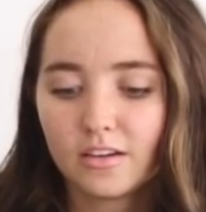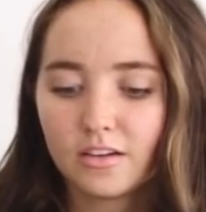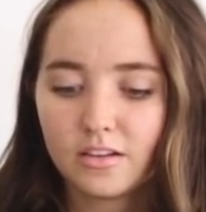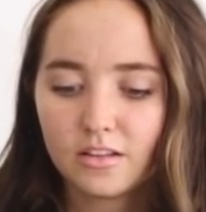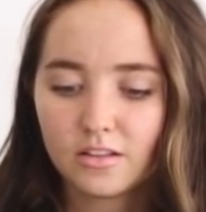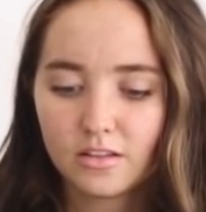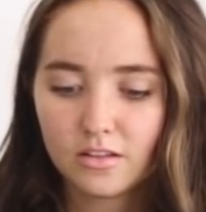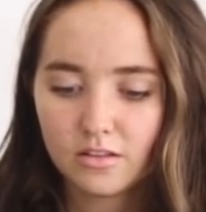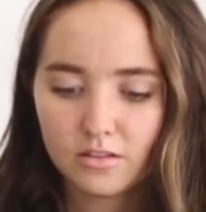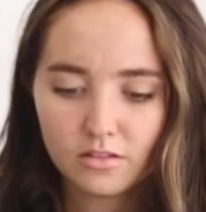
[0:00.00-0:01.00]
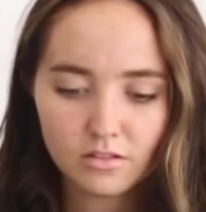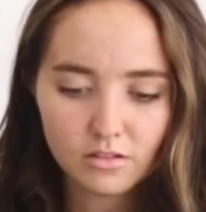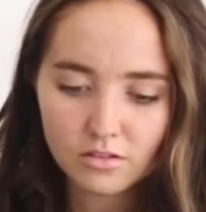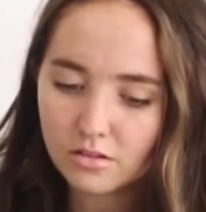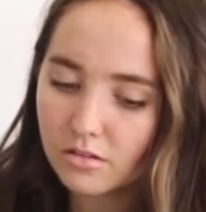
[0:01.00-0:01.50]

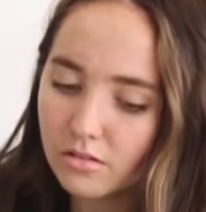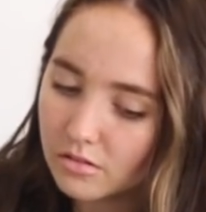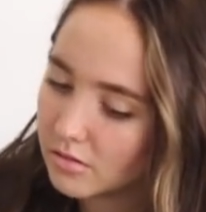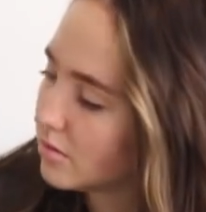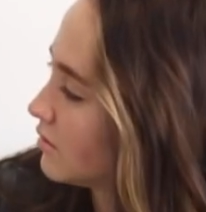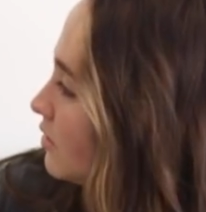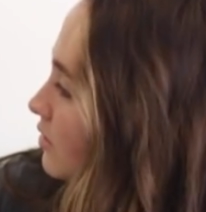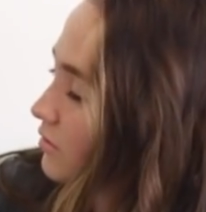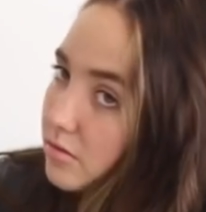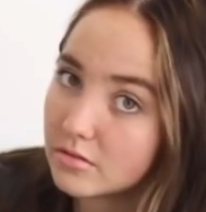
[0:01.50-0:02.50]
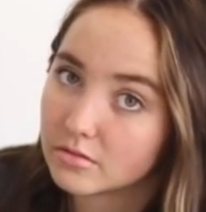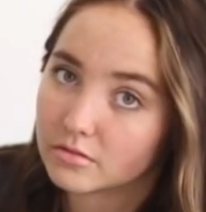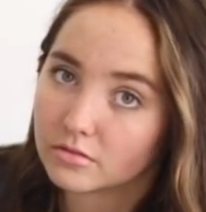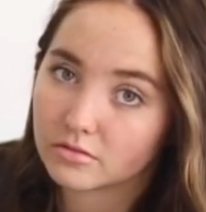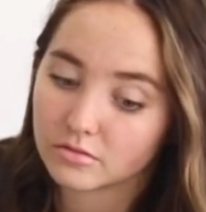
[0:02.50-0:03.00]

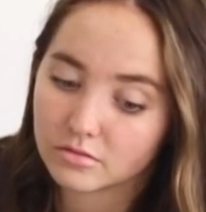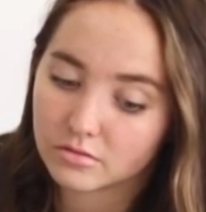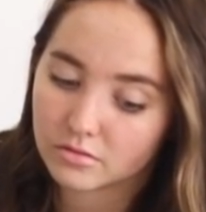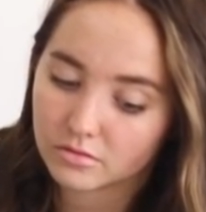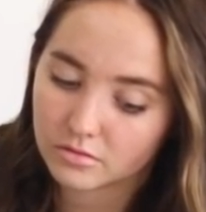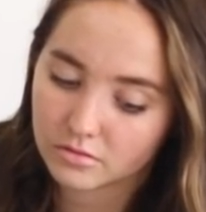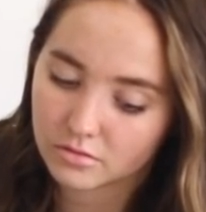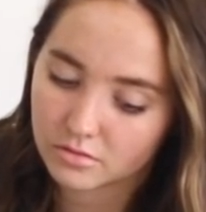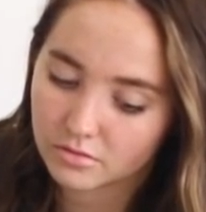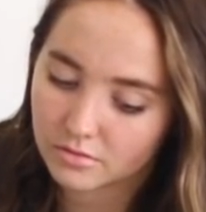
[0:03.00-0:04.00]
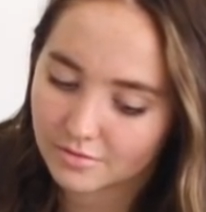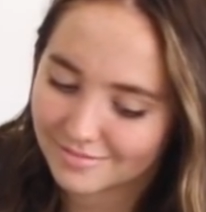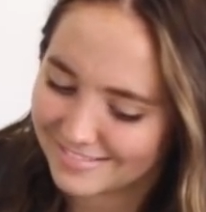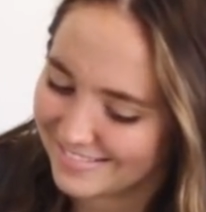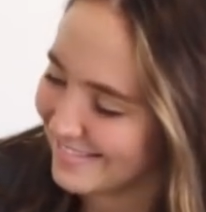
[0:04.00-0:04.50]

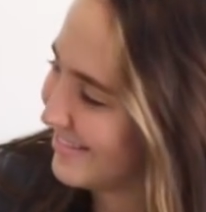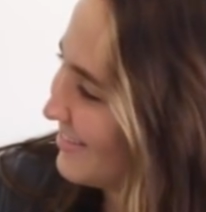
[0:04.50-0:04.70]
This person isn't speaking.